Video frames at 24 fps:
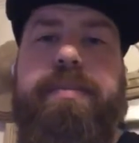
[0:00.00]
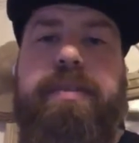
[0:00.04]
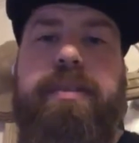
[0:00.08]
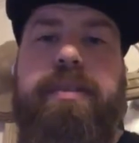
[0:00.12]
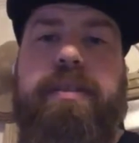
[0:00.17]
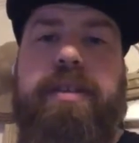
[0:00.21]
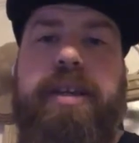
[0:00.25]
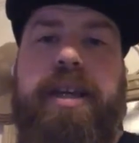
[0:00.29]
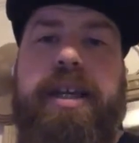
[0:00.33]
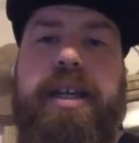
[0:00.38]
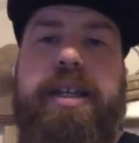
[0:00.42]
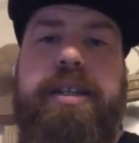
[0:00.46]

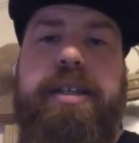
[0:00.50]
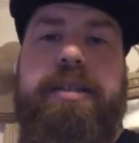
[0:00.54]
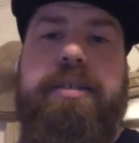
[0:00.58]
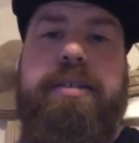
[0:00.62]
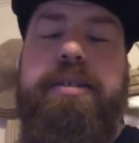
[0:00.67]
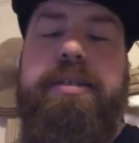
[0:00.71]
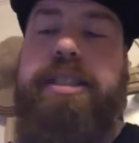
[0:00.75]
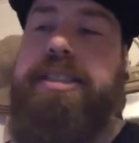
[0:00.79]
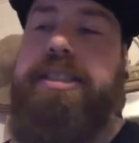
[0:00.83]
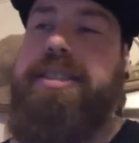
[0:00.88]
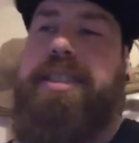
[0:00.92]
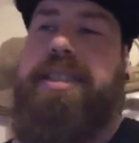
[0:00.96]
And
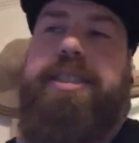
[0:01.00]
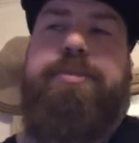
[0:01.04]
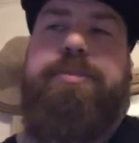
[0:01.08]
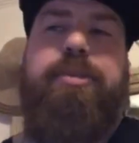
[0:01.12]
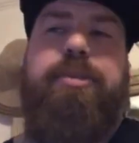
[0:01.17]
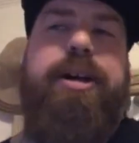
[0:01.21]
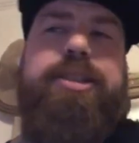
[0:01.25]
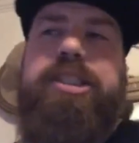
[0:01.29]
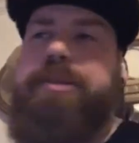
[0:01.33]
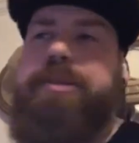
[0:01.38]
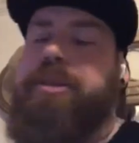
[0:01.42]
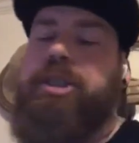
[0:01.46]
it's, it's
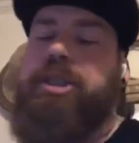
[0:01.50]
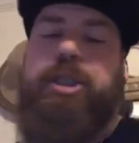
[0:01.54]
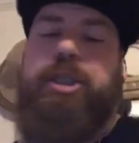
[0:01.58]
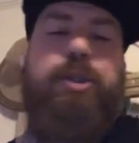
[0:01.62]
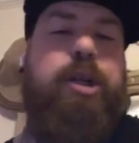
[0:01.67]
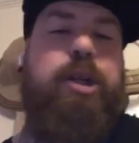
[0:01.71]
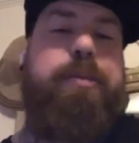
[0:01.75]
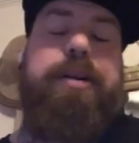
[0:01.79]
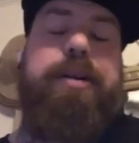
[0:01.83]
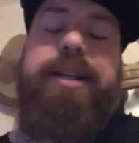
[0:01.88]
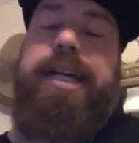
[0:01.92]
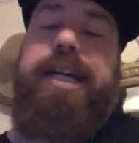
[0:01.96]
brought so much joy
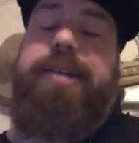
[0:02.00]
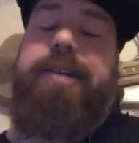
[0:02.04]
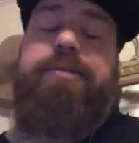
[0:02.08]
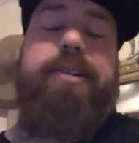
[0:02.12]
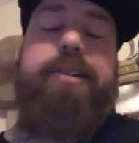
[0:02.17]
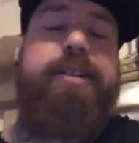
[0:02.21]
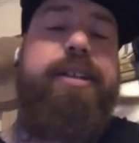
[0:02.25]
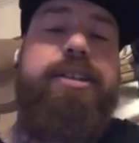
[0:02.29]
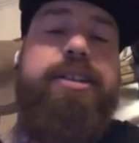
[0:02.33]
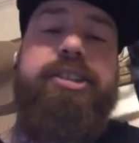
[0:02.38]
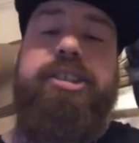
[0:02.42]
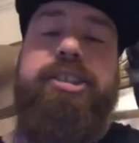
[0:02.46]
in my life
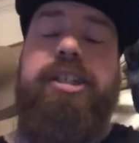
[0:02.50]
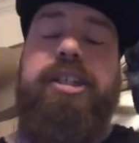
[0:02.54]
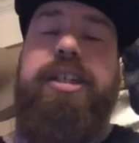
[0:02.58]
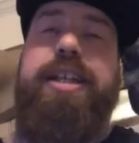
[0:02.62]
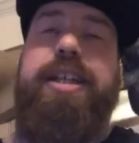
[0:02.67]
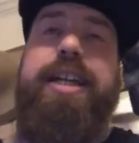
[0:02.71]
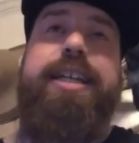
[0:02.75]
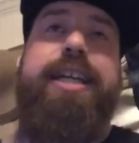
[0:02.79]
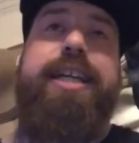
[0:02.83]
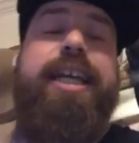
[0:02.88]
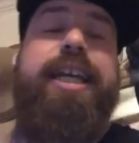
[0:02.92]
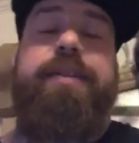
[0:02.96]
right now, Sean.
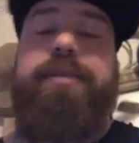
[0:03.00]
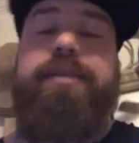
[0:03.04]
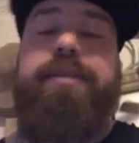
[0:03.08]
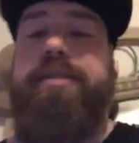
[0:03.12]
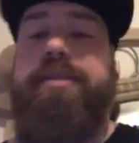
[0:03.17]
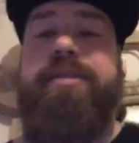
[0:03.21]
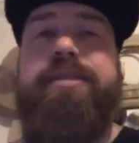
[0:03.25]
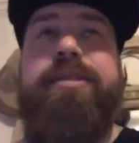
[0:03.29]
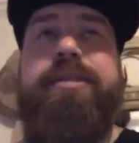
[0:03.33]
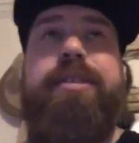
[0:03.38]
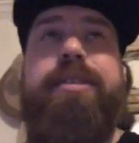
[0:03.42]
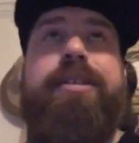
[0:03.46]
I can't
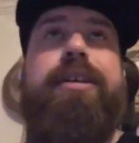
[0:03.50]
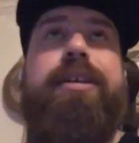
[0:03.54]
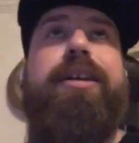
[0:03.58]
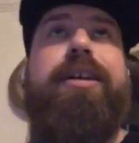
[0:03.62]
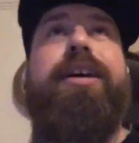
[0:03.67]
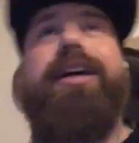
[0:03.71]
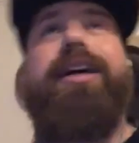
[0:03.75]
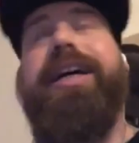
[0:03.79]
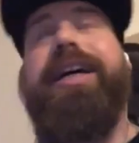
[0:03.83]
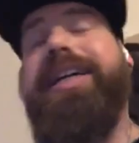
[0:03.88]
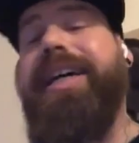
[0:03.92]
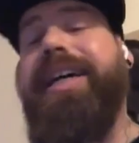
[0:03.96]
even,
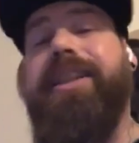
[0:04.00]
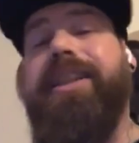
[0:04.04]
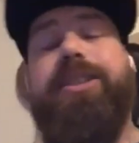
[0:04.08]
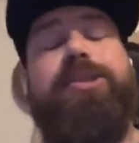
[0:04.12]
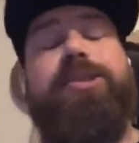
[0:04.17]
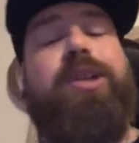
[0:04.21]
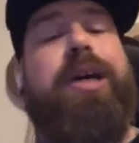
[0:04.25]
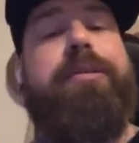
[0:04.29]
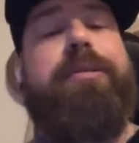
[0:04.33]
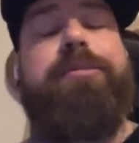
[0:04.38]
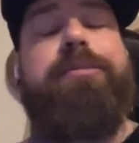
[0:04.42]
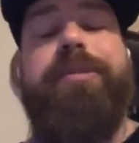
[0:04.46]
I can't
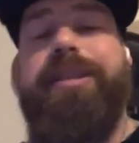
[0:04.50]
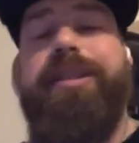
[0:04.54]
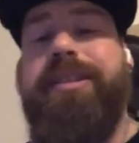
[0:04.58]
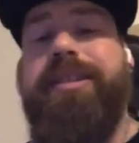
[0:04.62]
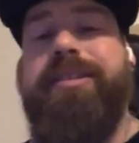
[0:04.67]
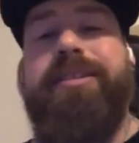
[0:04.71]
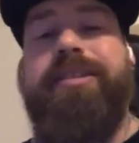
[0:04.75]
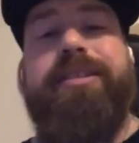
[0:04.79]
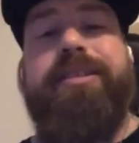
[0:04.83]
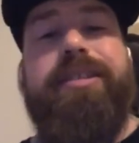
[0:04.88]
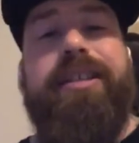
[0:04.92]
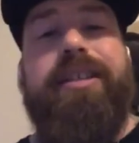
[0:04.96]
describe it, man.
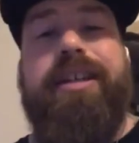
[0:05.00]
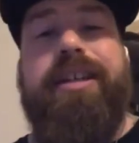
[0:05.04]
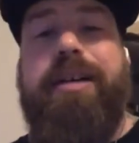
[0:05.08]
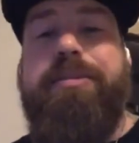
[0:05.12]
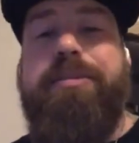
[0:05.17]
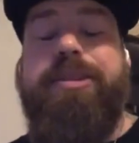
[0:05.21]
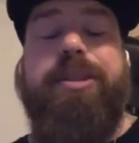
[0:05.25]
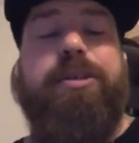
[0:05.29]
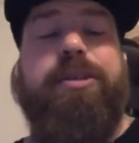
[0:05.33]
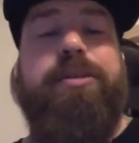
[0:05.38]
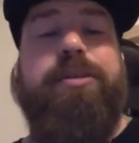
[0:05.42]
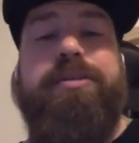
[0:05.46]
I'm
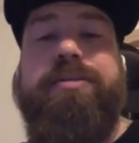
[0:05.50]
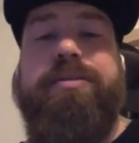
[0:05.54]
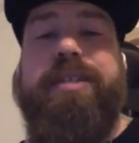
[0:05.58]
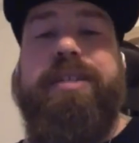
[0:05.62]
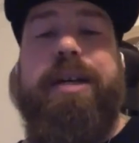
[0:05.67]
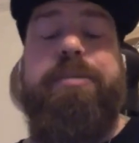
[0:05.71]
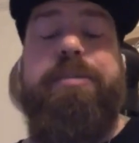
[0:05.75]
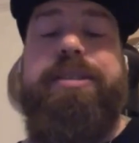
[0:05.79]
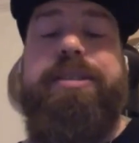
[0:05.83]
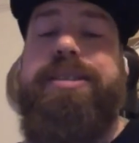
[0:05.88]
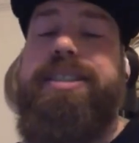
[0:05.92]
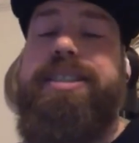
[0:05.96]
so,
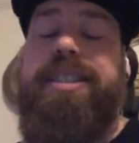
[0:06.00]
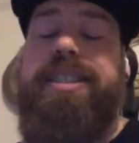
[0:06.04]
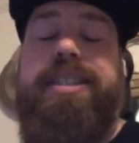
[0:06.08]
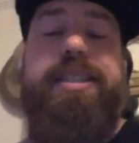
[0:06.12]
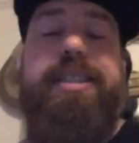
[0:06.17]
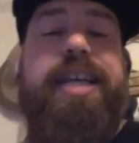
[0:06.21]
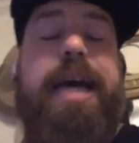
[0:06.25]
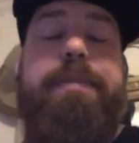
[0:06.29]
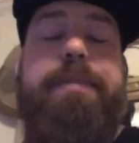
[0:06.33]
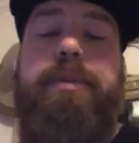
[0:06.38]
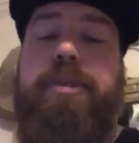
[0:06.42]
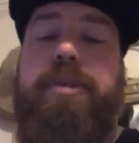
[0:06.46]
I'm content
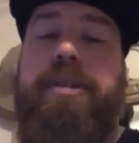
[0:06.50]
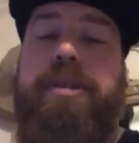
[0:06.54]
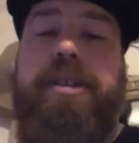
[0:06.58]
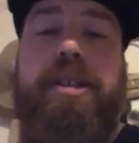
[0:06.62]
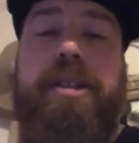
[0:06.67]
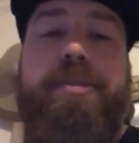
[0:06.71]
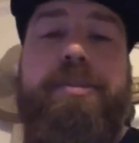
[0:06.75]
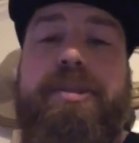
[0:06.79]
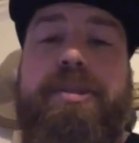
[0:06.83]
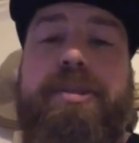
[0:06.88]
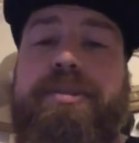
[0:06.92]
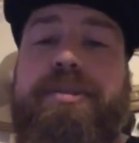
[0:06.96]
and happy right
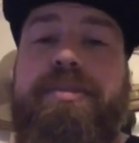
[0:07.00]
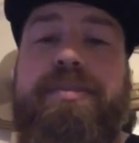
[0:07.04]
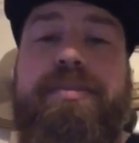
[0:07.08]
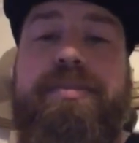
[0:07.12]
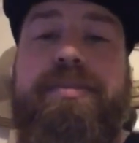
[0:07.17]
now, bro.